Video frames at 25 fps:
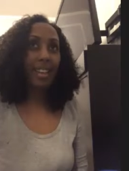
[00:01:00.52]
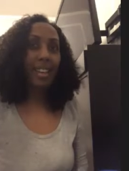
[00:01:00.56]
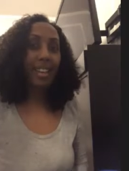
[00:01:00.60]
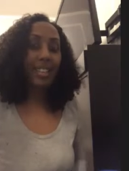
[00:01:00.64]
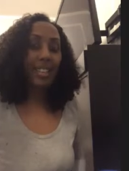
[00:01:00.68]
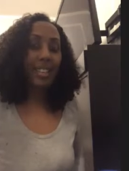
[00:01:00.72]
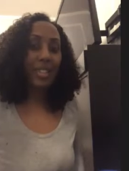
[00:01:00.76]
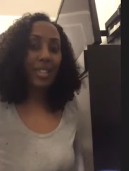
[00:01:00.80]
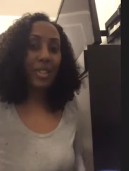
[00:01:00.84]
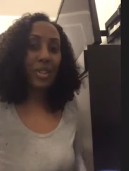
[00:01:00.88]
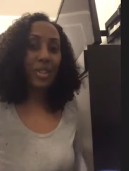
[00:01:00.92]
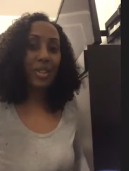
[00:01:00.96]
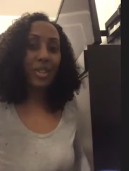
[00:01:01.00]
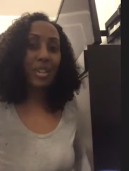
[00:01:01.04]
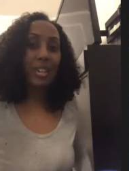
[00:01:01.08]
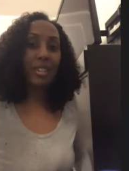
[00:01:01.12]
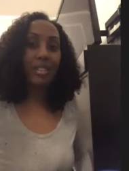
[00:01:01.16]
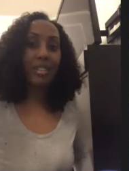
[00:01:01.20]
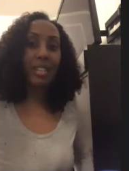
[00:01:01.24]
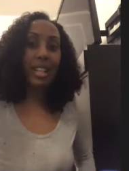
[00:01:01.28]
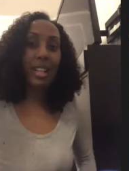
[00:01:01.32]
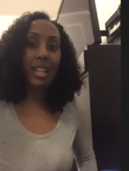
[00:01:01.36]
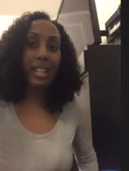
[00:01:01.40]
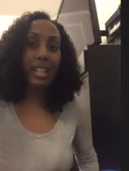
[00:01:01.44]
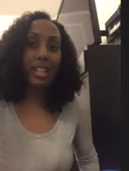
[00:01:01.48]
it's going all
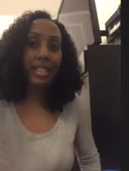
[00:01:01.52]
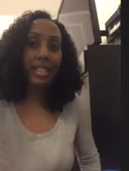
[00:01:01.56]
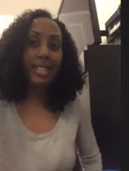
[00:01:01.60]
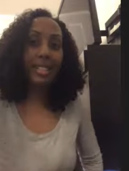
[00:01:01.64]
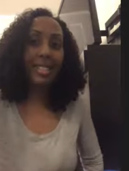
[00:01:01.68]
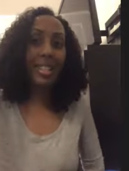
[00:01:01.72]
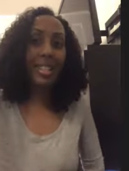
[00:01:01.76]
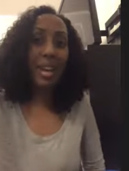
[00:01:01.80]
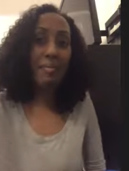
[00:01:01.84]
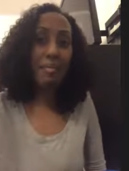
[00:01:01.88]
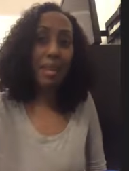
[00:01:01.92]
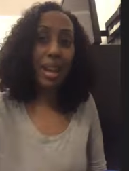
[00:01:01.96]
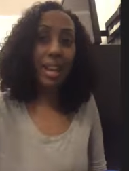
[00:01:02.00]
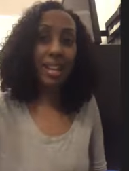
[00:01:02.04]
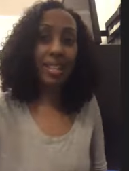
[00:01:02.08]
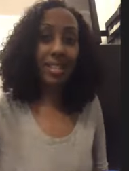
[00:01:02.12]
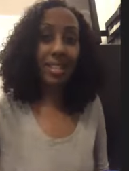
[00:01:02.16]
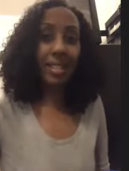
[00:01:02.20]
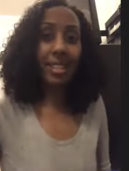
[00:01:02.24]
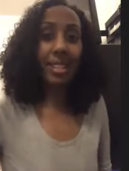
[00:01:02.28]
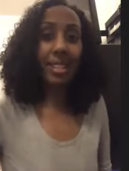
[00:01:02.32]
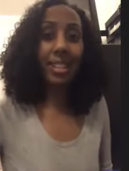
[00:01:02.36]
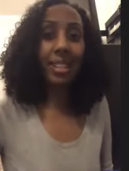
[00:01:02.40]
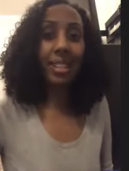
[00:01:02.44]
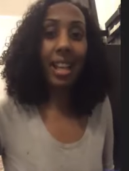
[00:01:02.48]
right. I'm
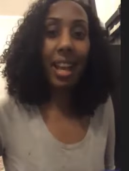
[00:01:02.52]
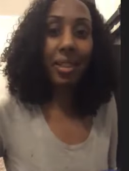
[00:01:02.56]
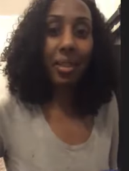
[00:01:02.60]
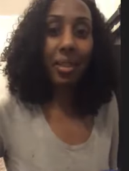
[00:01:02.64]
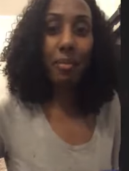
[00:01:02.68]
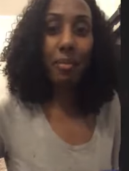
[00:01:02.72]
actually glad the